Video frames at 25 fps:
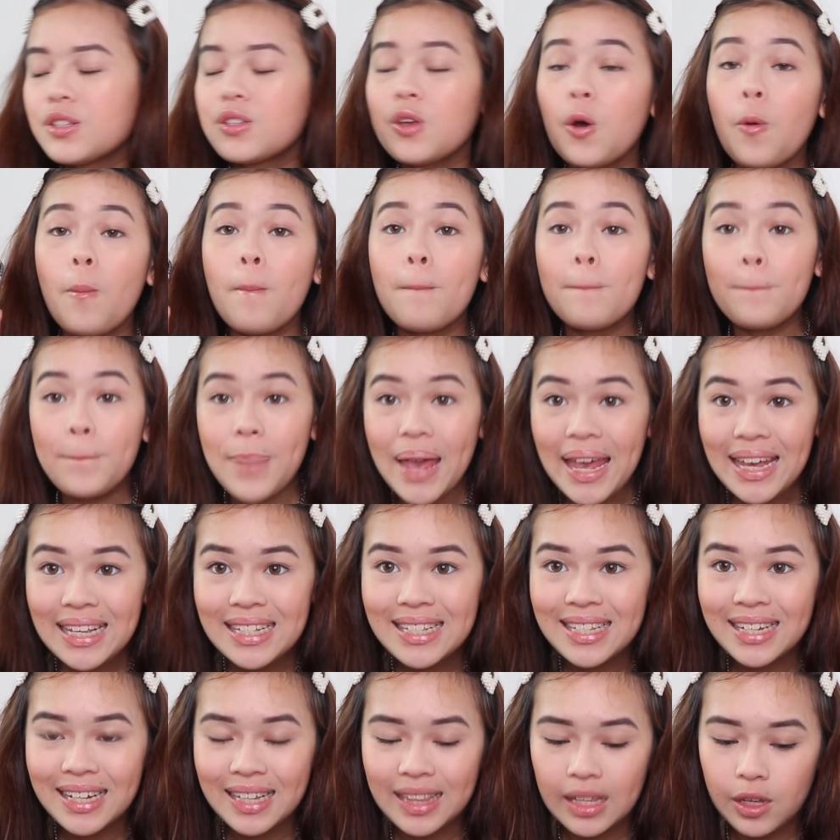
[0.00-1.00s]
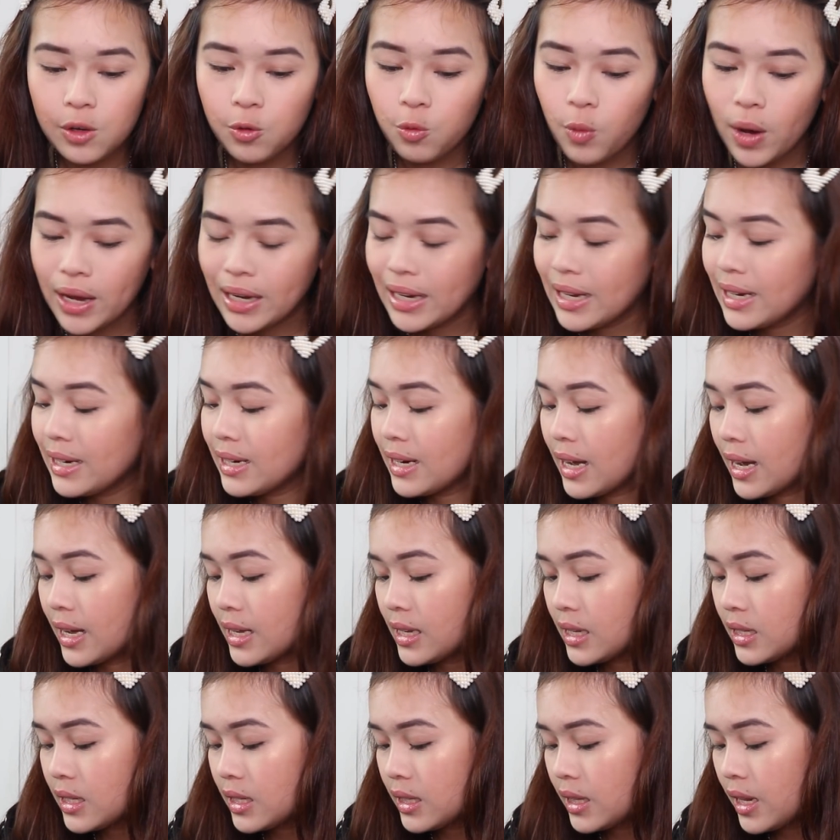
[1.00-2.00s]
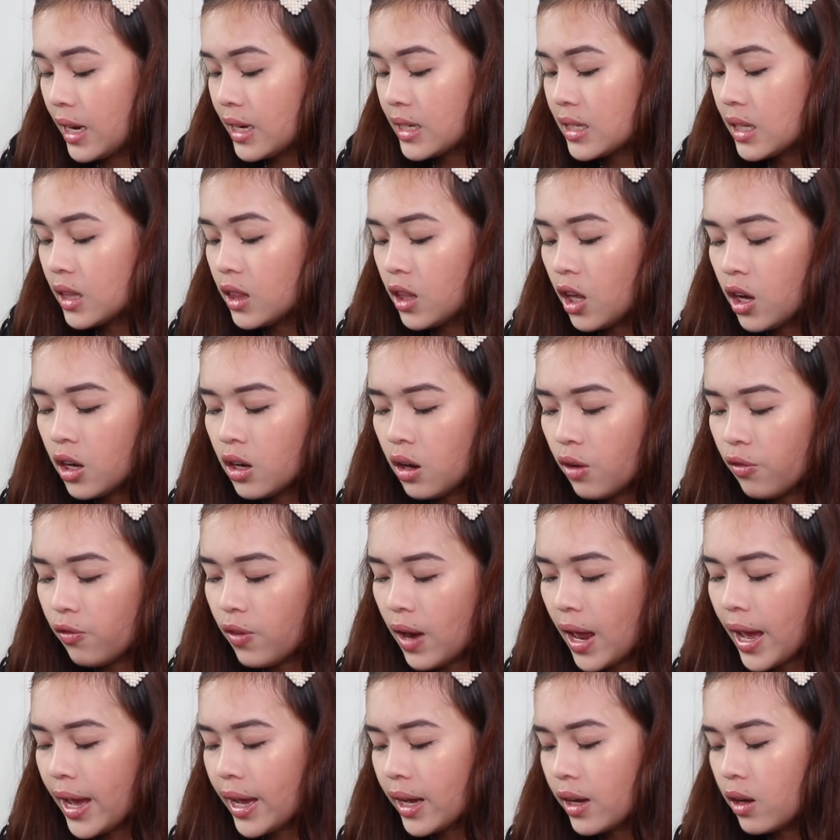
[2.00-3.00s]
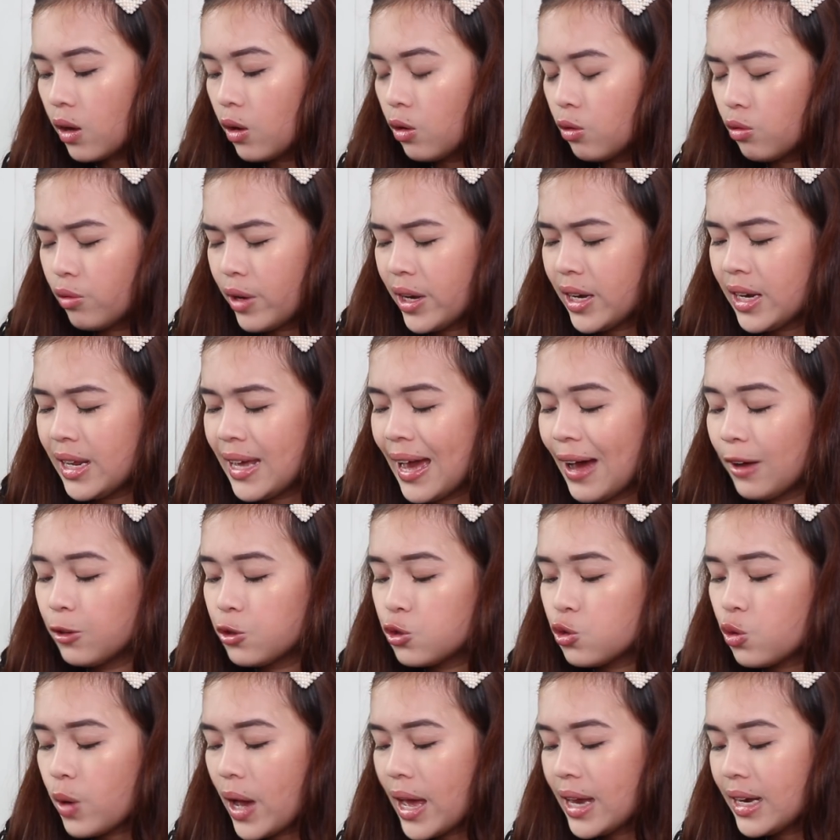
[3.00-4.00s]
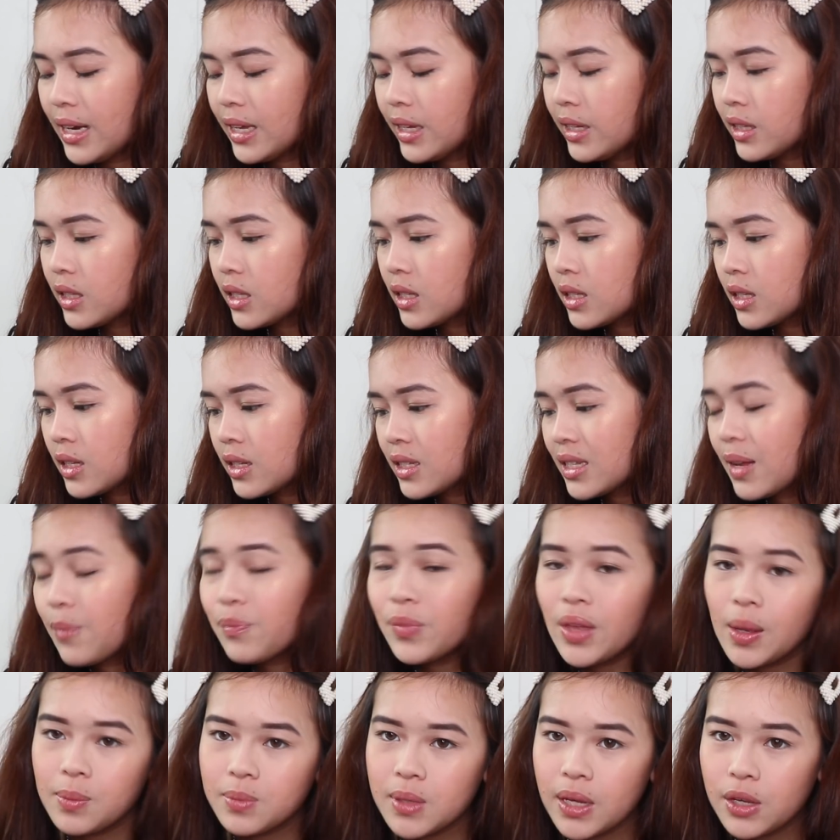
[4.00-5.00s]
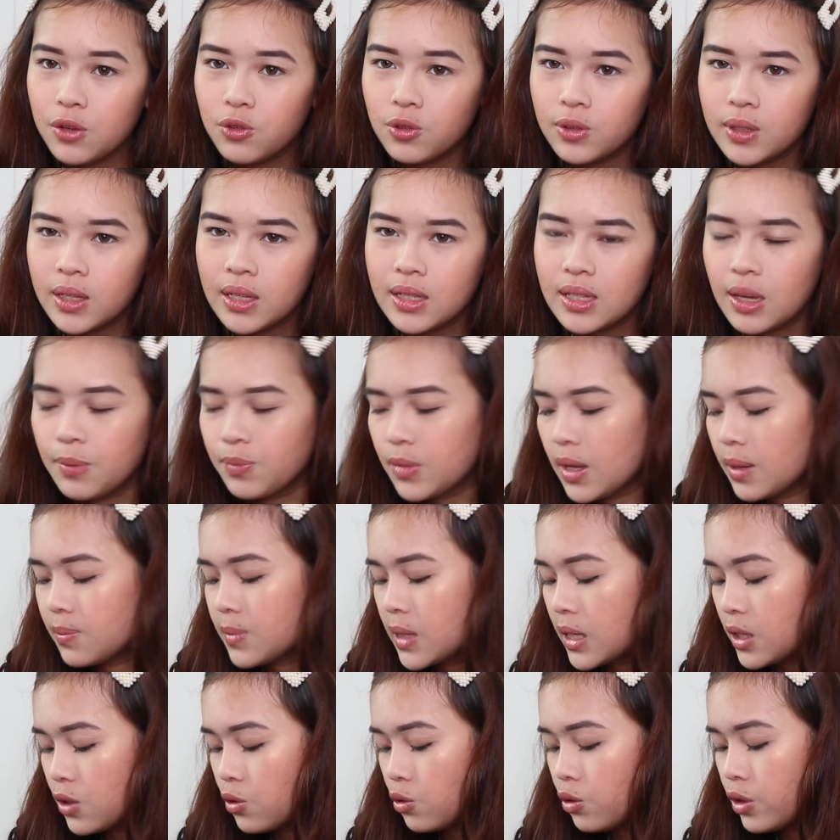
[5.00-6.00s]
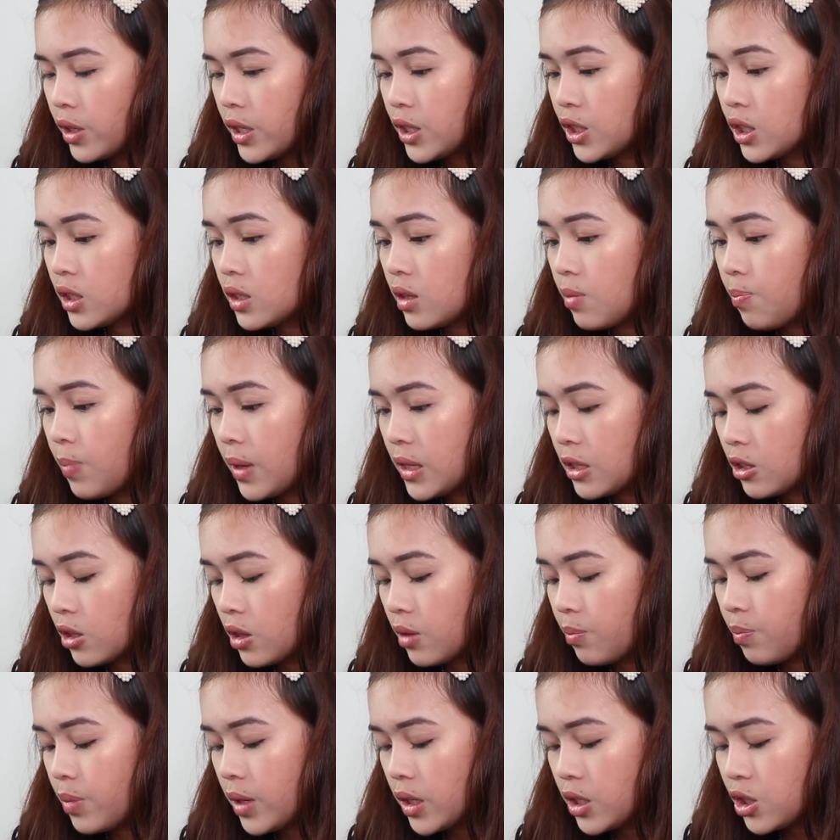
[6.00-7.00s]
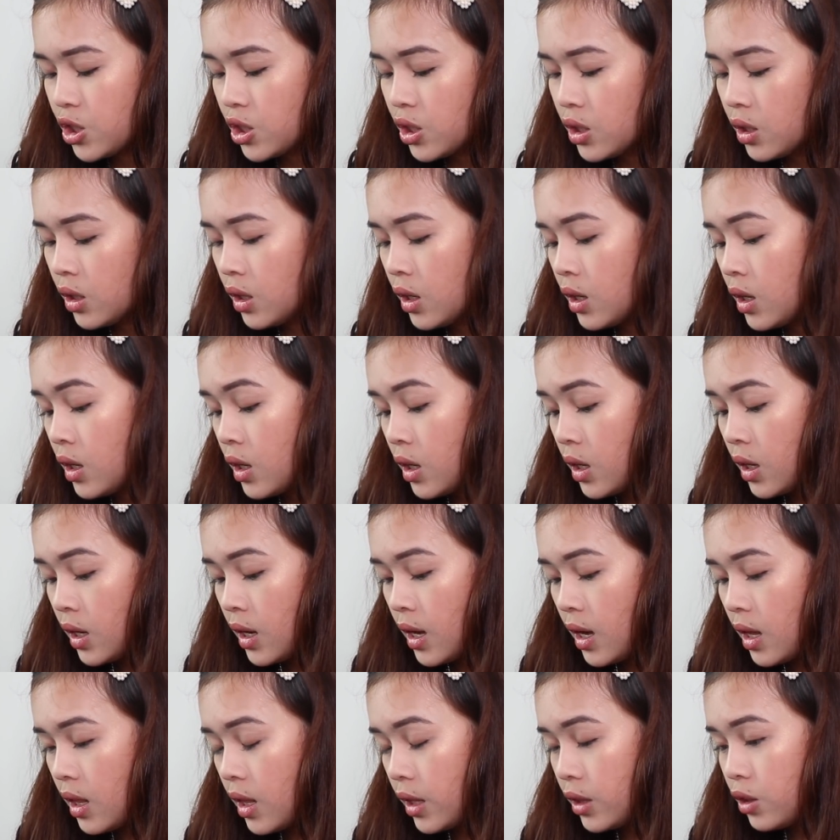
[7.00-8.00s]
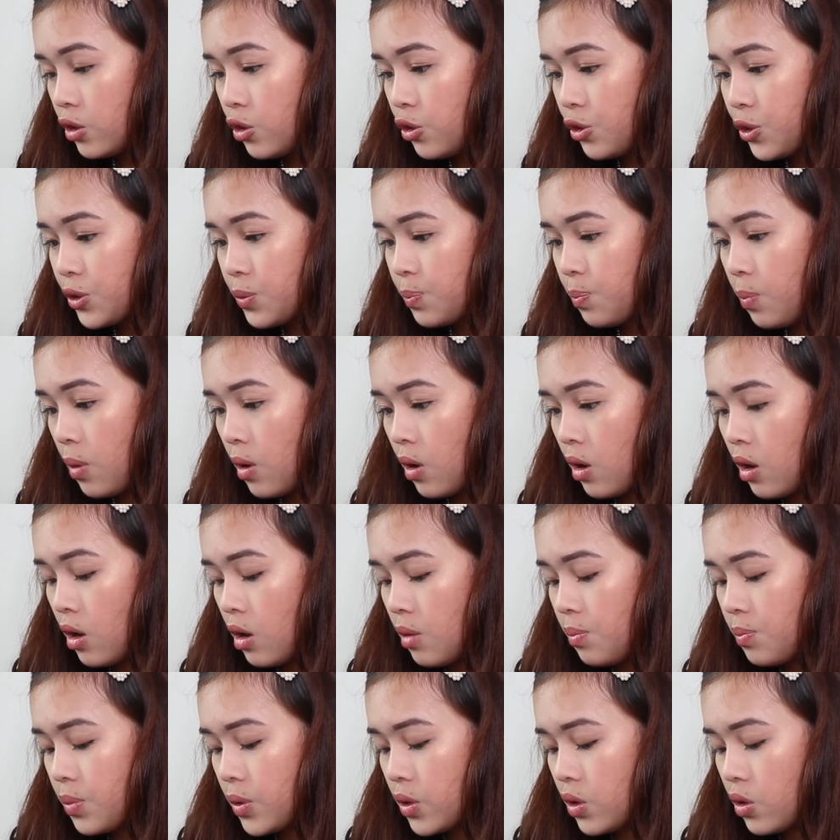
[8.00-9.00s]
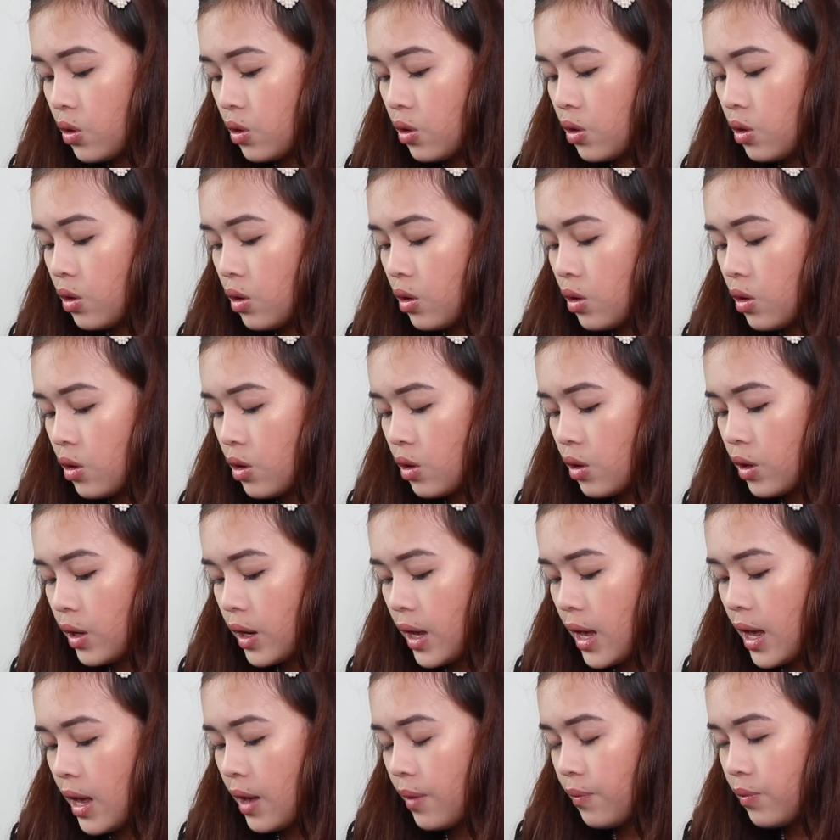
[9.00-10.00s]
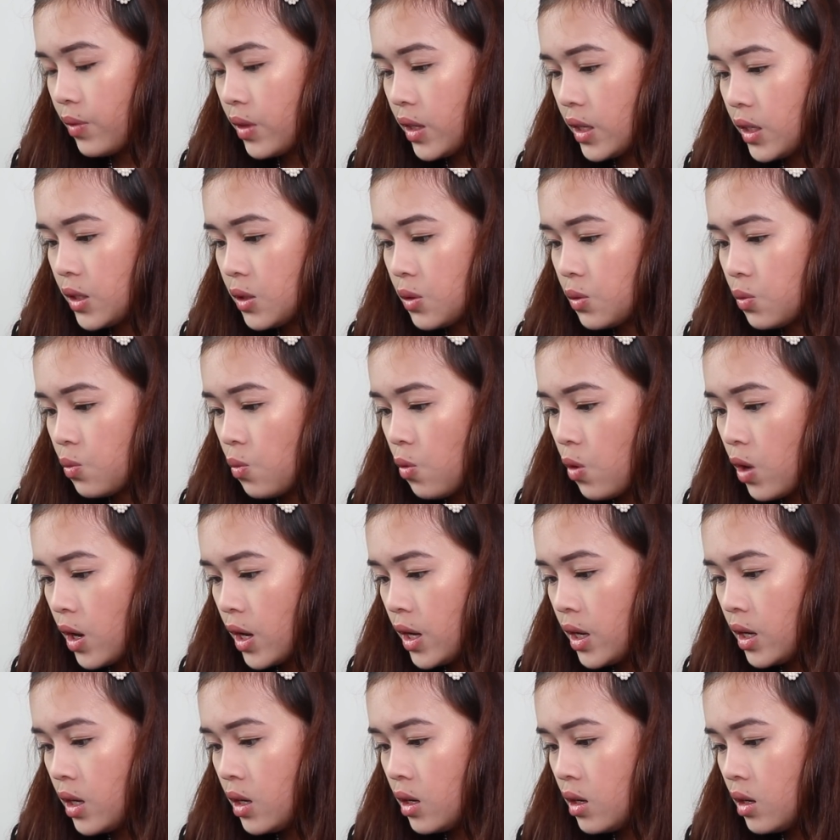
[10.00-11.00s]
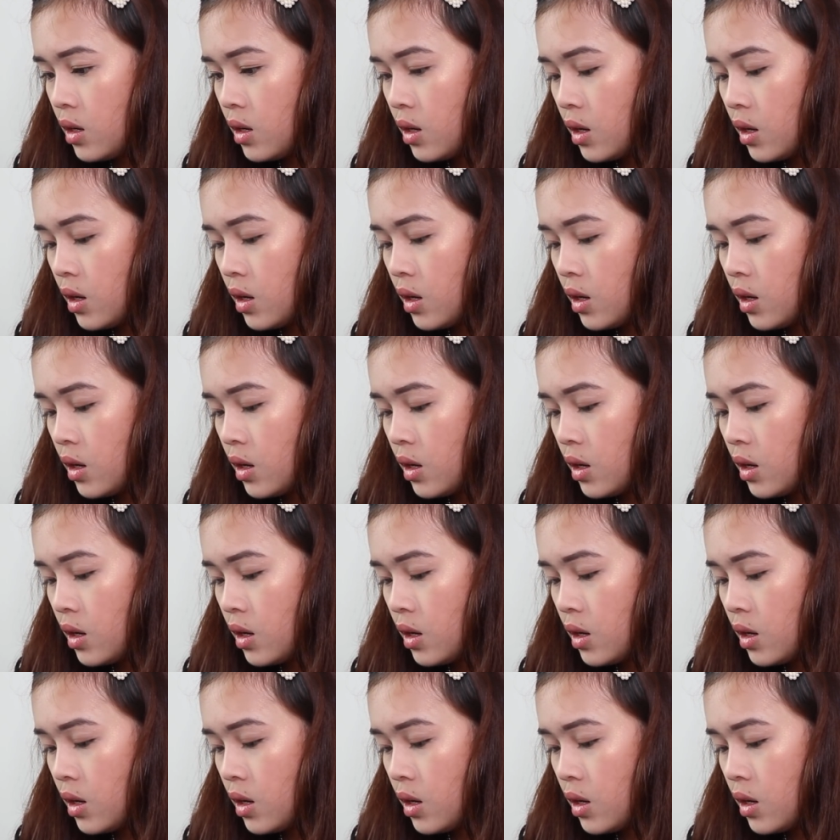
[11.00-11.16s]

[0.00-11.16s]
So basically what it does, there's a lot of like already auto edits. Sometimes I use it, sometimes I don't. It just depends on the picture. I like to use Pop or this one.